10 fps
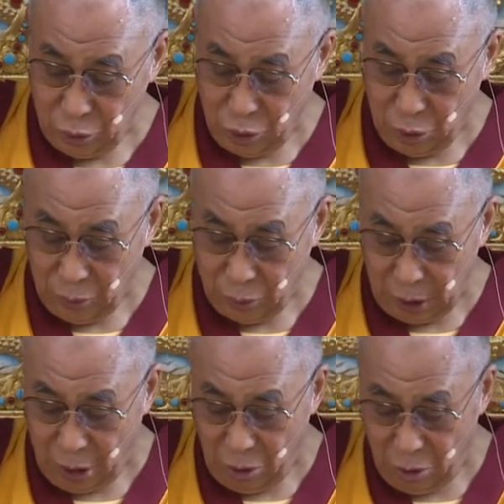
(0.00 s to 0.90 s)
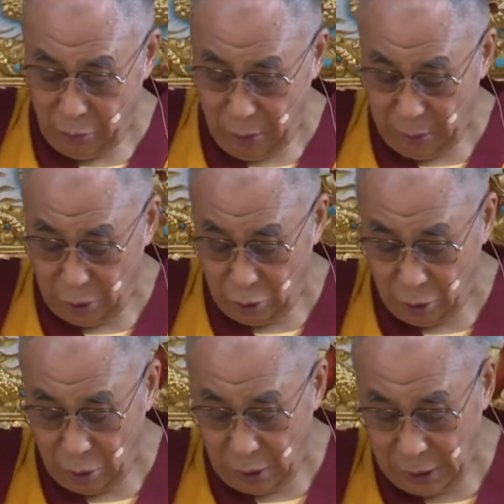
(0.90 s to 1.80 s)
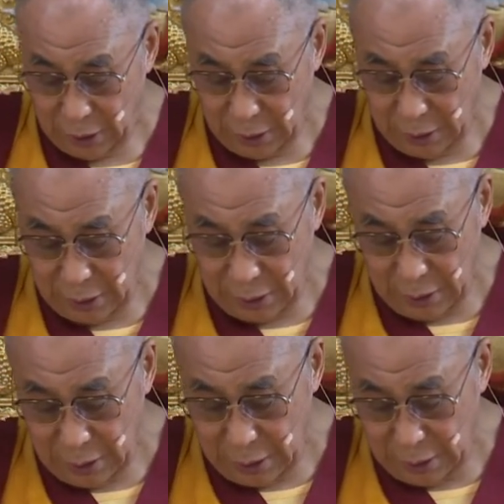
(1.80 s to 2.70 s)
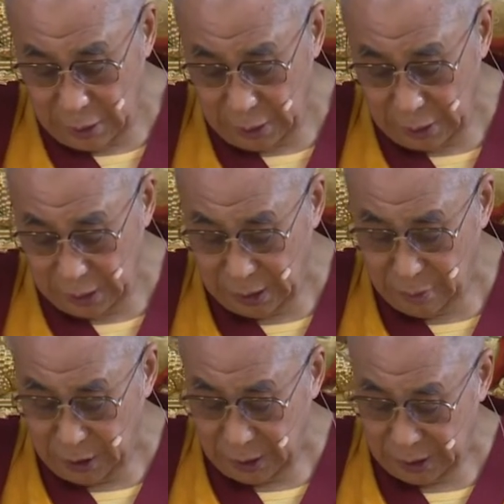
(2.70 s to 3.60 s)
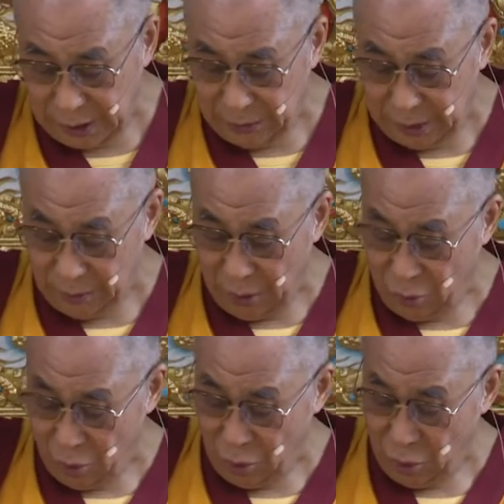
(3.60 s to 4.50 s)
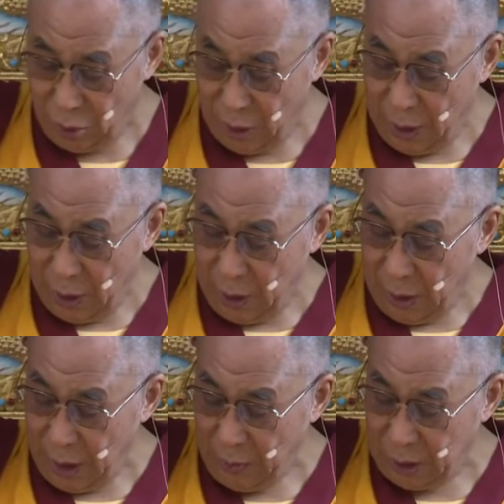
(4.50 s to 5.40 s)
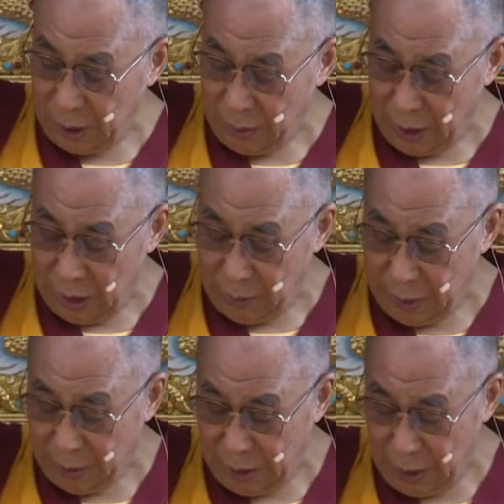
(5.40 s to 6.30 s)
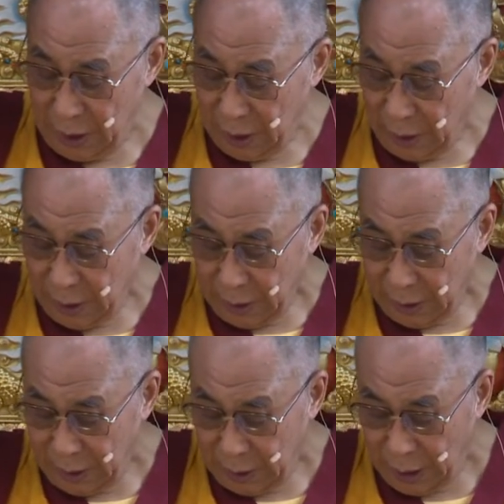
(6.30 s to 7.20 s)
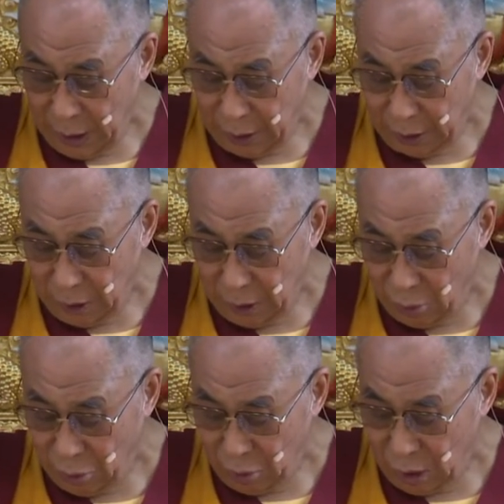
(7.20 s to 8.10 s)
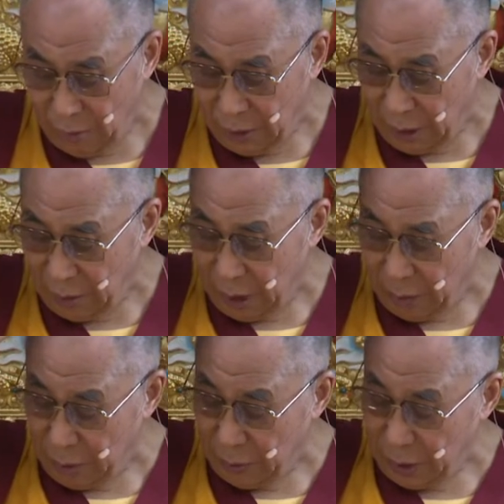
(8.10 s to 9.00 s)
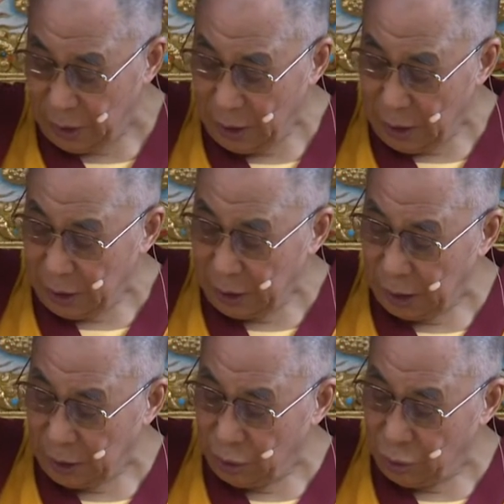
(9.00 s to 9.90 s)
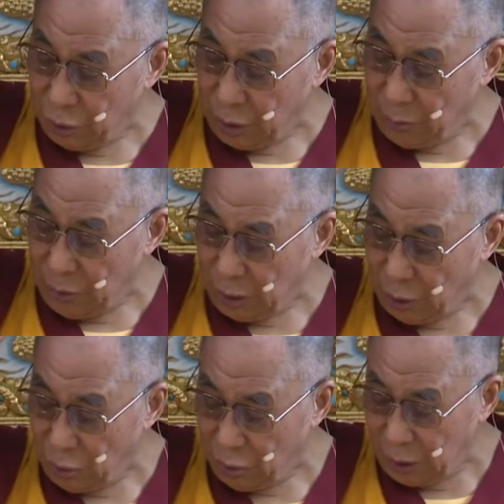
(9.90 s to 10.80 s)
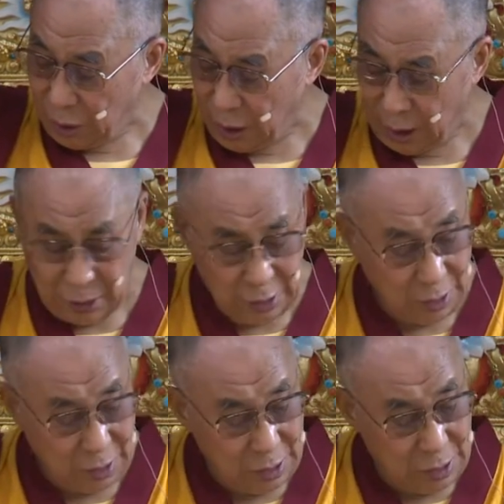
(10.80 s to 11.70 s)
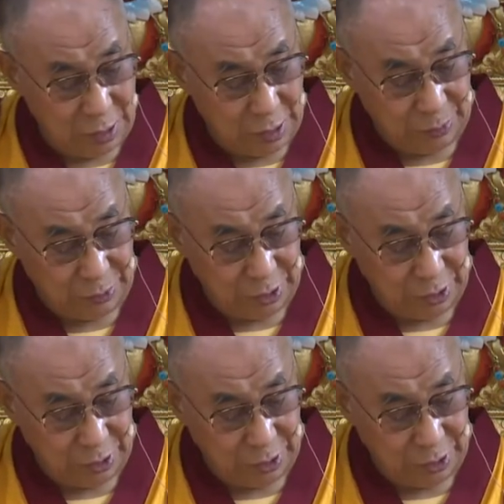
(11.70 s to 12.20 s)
based on many mere phenomenal factors. Apart from this, there is no performer of actions or experiencer of their effects. You focus your attention to this fact and hold it there.